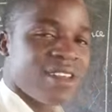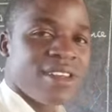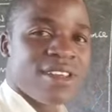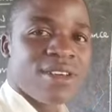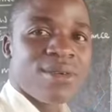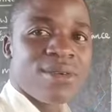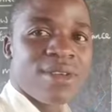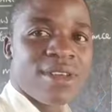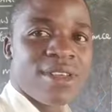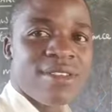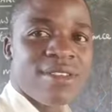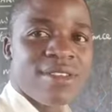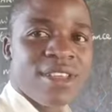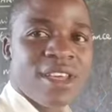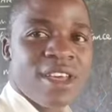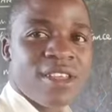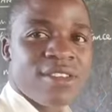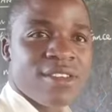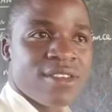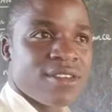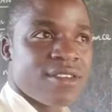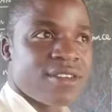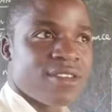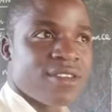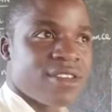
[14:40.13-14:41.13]
degrees
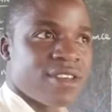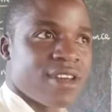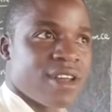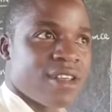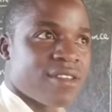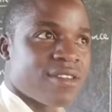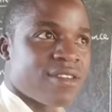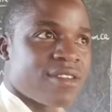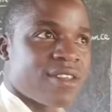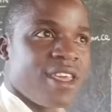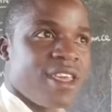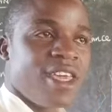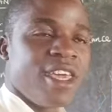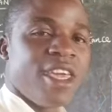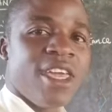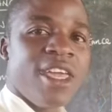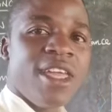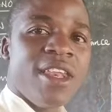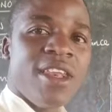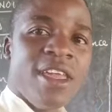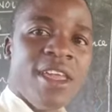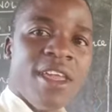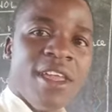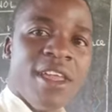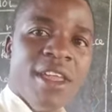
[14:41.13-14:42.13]
Celsius
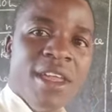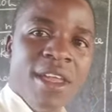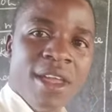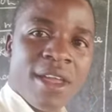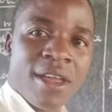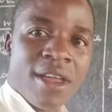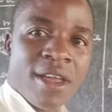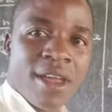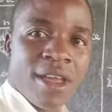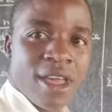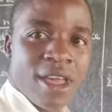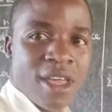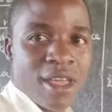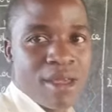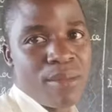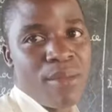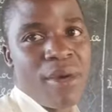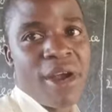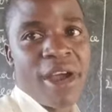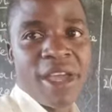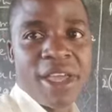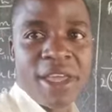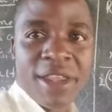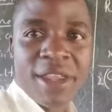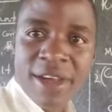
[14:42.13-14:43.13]
in a
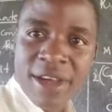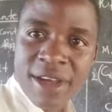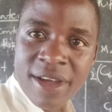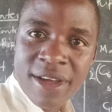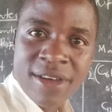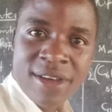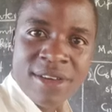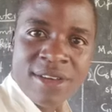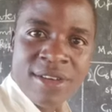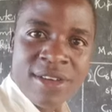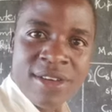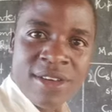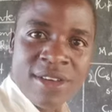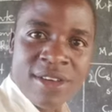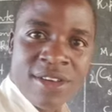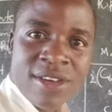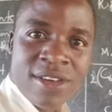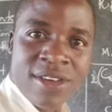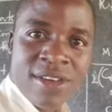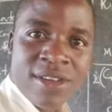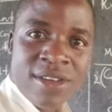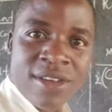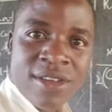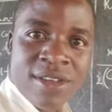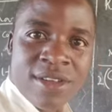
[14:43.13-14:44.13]
boiler.
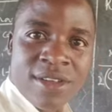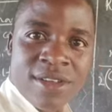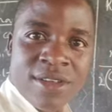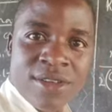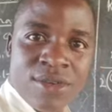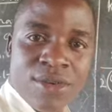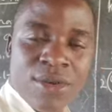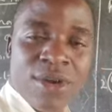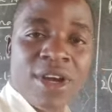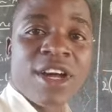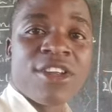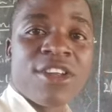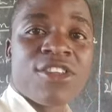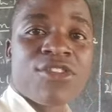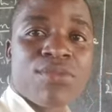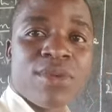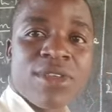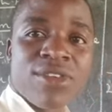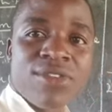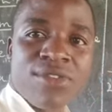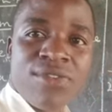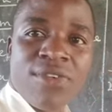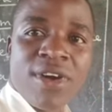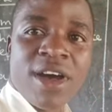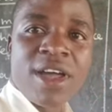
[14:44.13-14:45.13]
You can
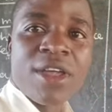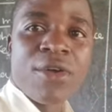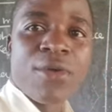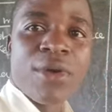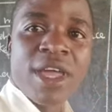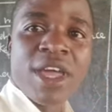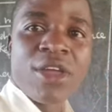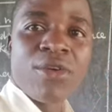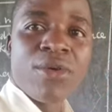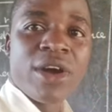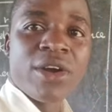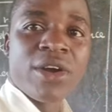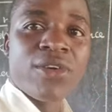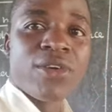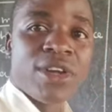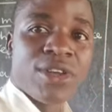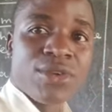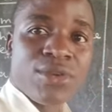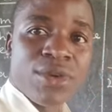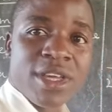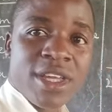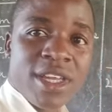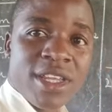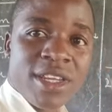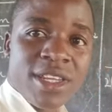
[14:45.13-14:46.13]
specify where you are going
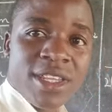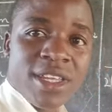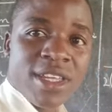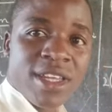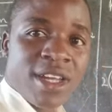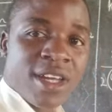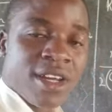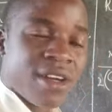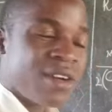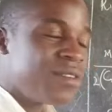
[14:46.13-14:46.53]
to heat